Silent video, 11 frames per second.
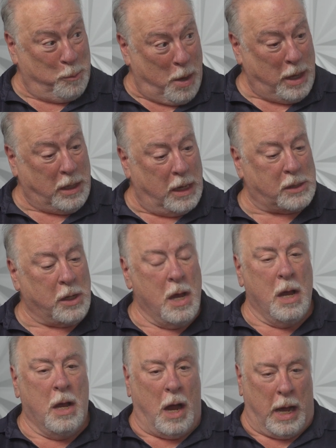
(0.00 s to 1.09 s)
in my case,
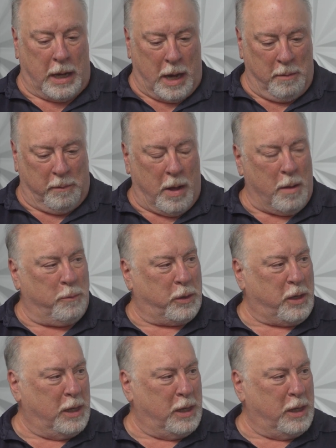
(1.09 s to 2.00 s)
I got involved with